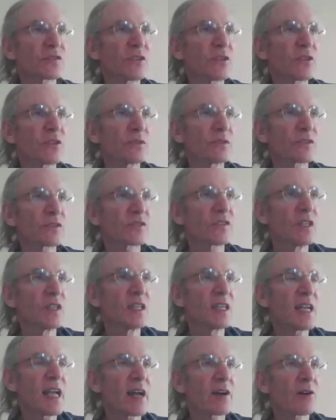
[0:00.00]
students
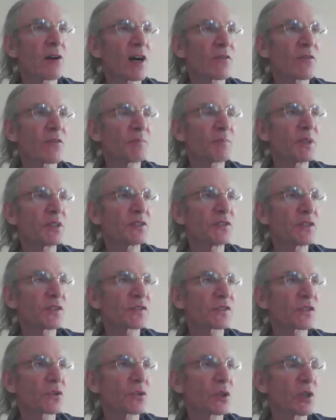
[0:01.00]
at Harvard
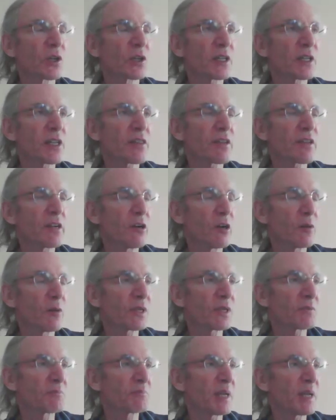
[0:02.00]
Business School are
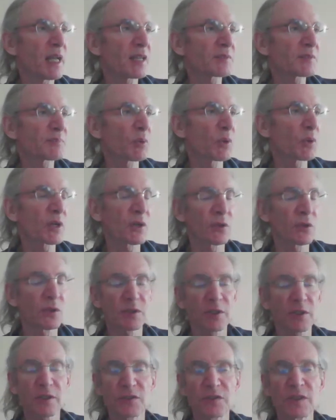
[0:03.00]
Ethiopian passport
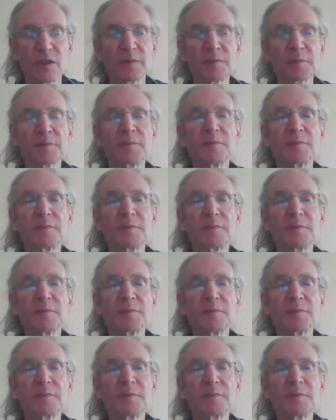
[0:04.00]
holders?